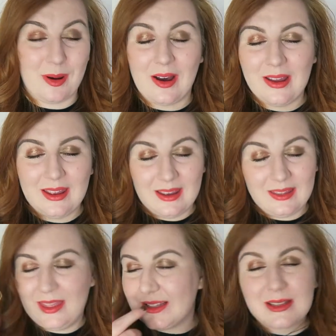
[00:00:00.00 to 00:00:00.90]
But
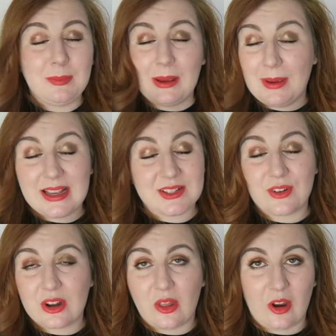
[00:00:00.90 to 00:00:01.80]
this can be a base
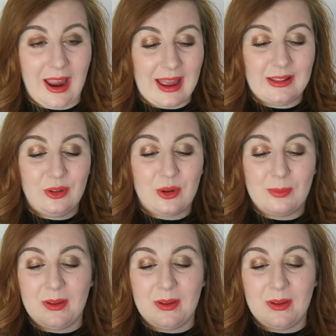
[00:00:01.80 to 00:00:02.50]
for another eye look.